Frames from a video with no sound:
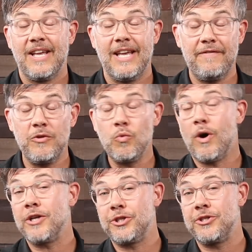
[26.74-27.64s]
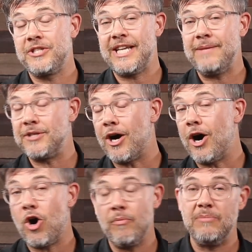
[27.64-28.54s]
If you want your team to
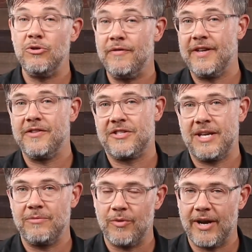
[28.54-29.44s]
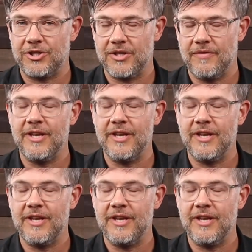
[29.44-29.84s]
all be moving in the same direction,